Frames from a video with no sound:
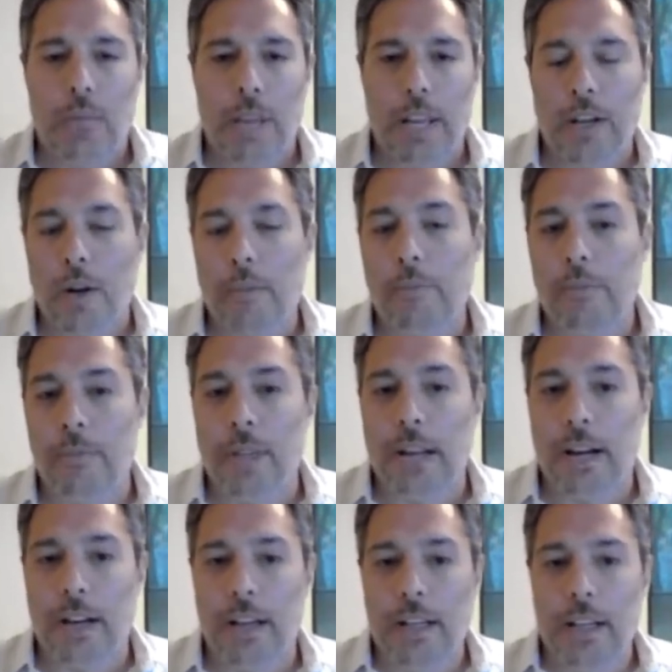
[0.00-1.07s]
income from
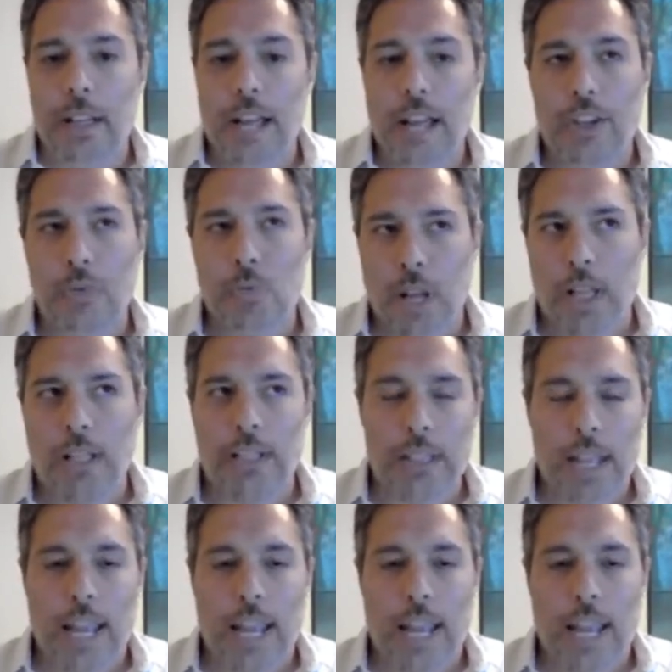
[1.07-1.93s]
there, as well as